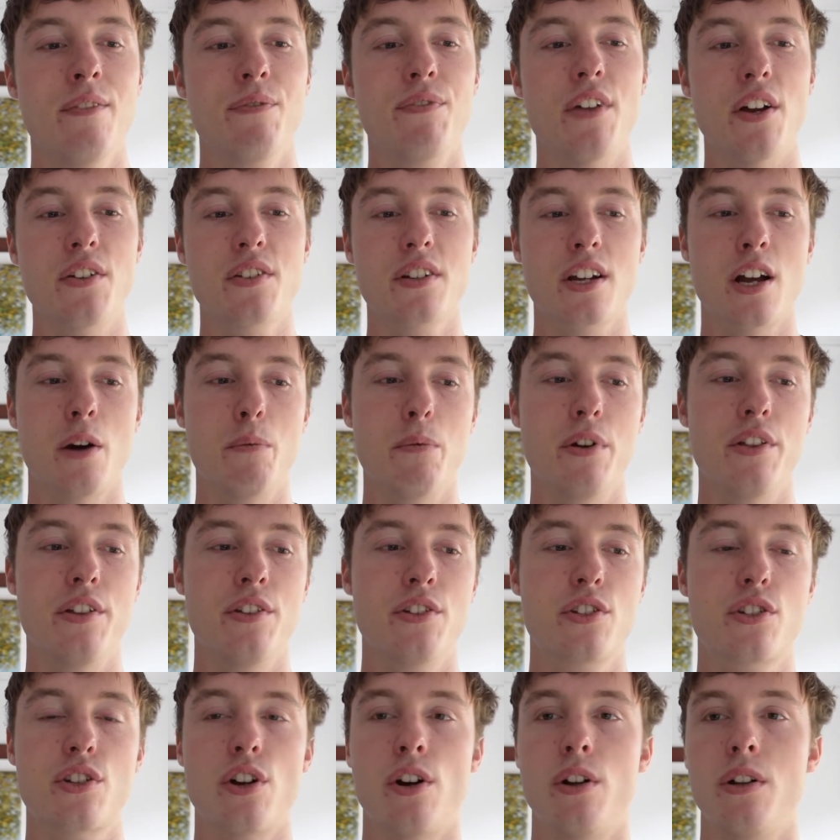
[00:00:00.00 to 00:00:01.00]
Doesn't come with
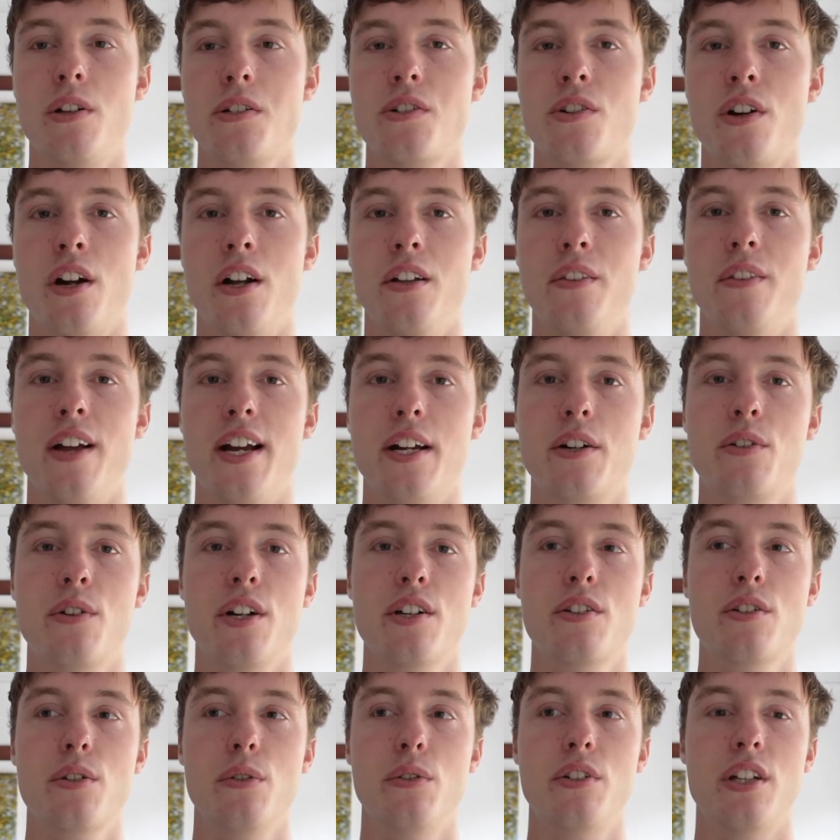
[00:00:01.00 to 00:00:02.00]
Installatron like
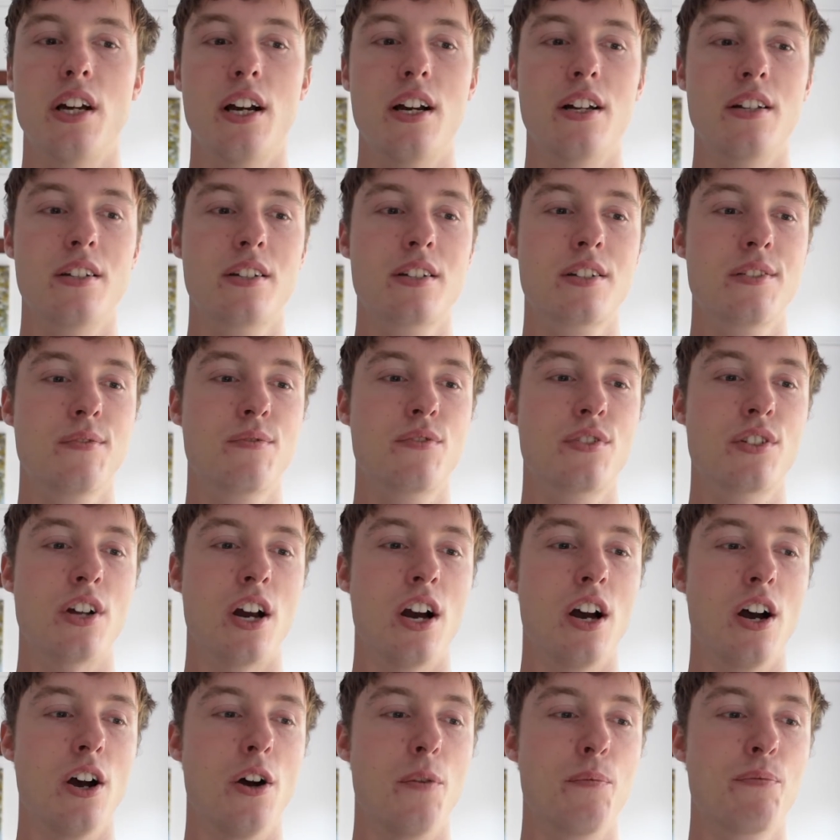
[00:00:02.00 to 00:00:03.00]
Krystal does.
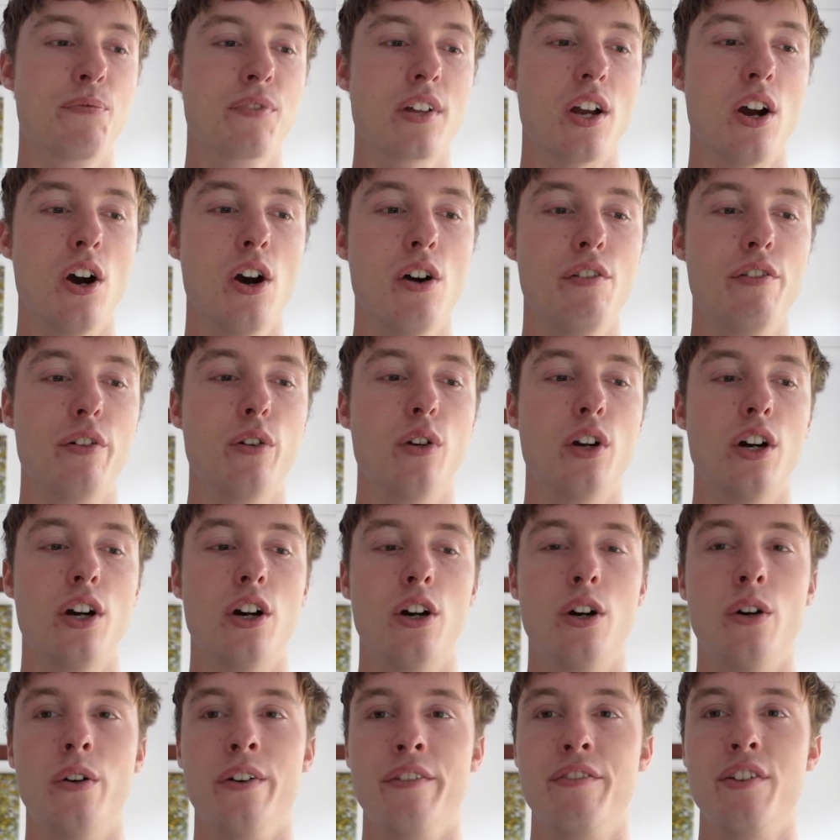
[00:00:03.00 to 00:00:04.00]
So
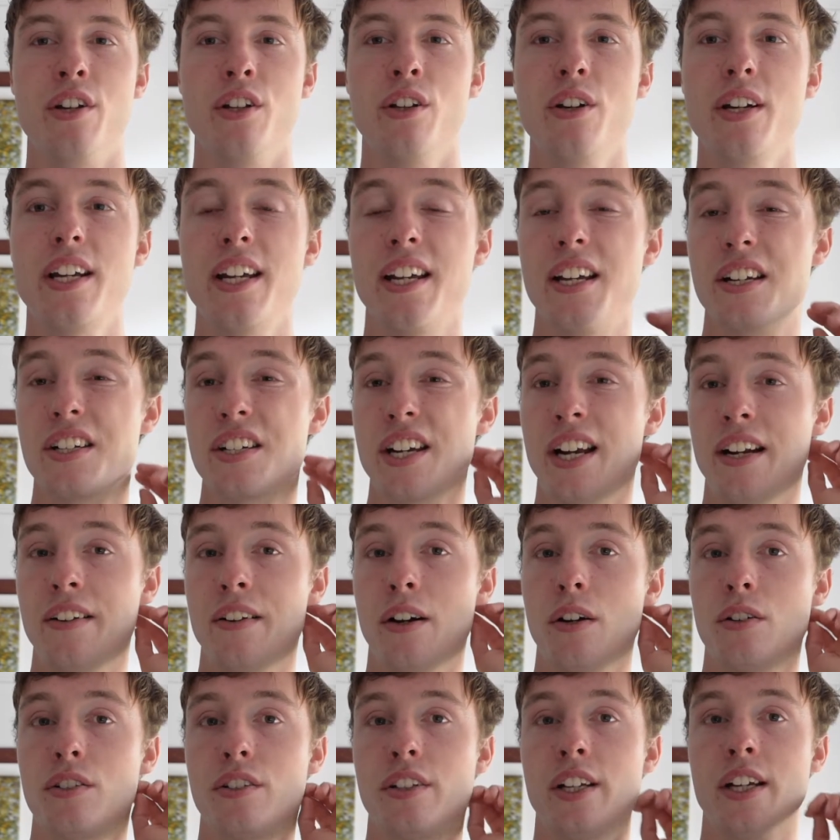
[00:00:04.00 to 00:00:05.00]
overall, if you're looking at shared
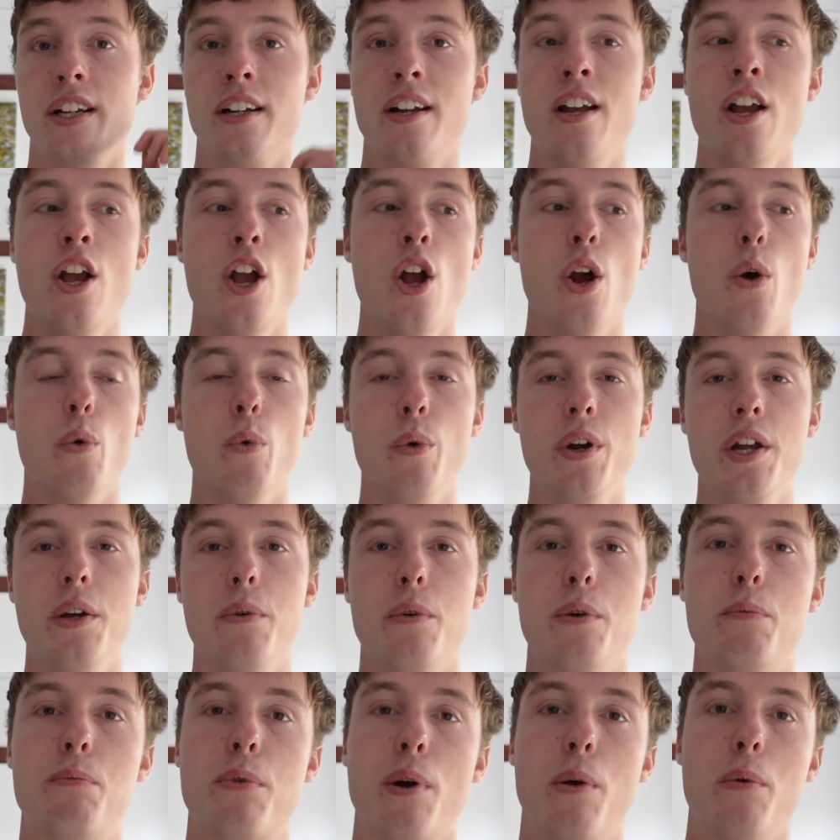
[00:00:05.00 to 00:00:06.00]
hosting, we
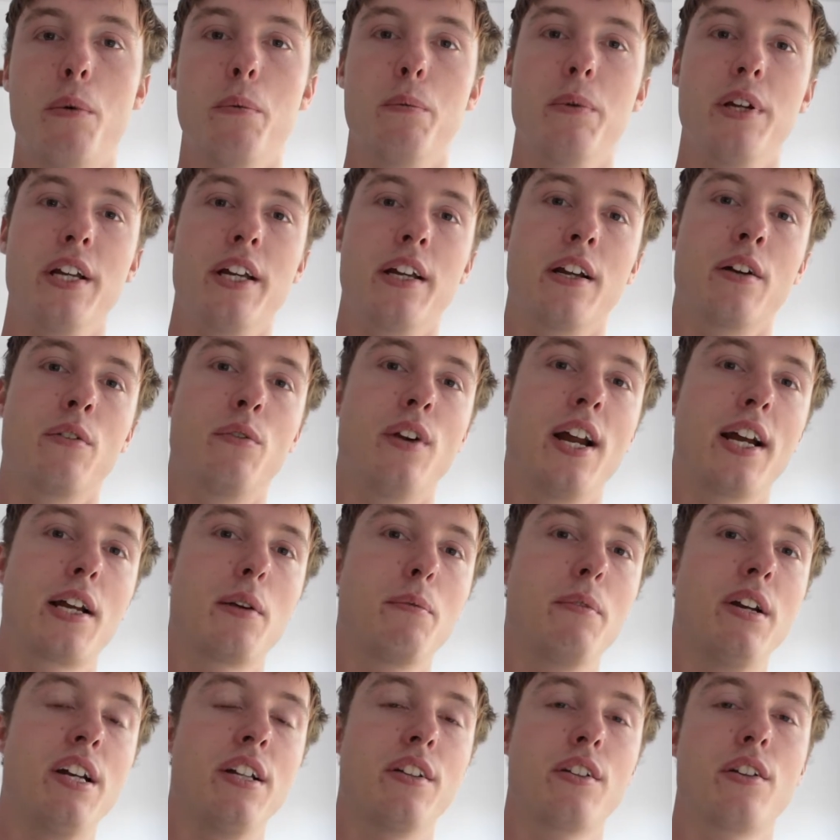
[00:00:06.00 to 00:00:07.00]
would probably
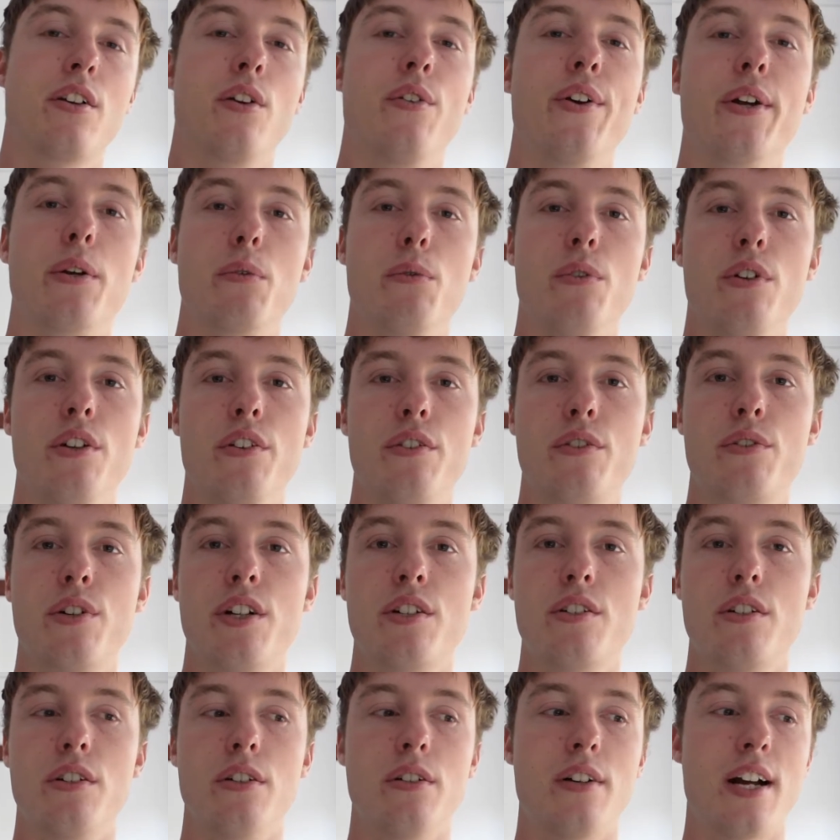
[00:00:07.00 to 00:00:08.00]
recommend going with
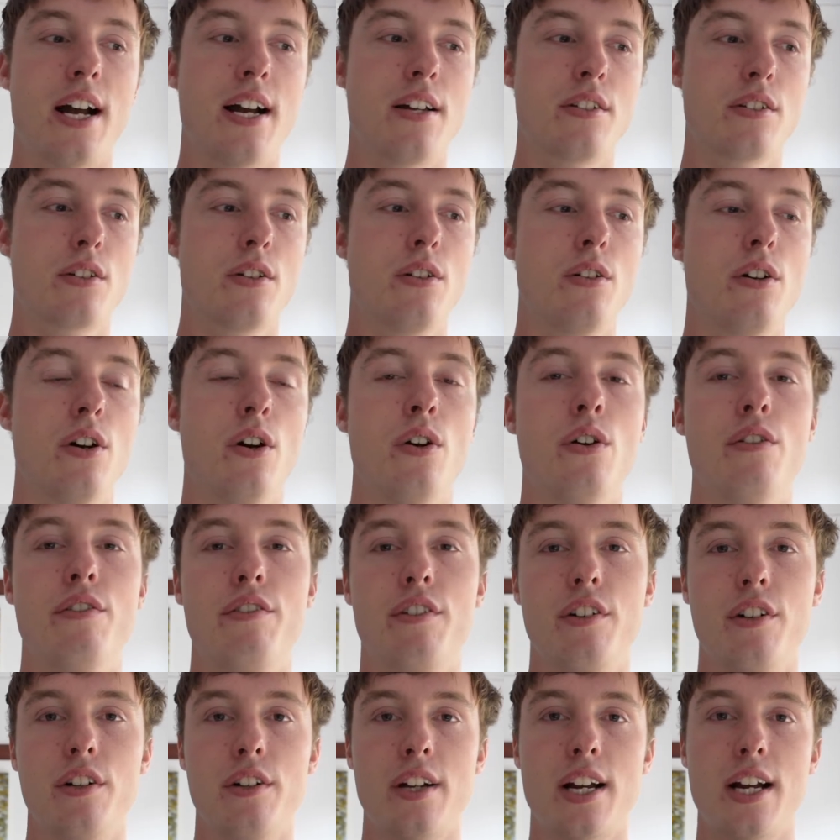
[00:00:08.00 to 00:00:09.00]
Krystal as over
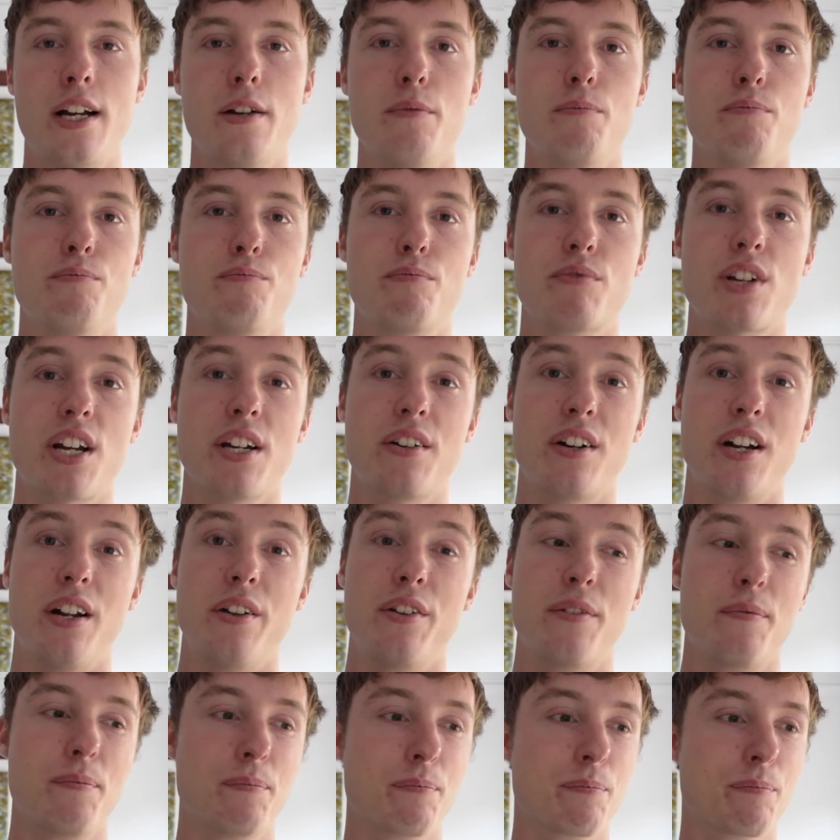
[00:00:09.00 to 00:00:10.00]
Siteground. A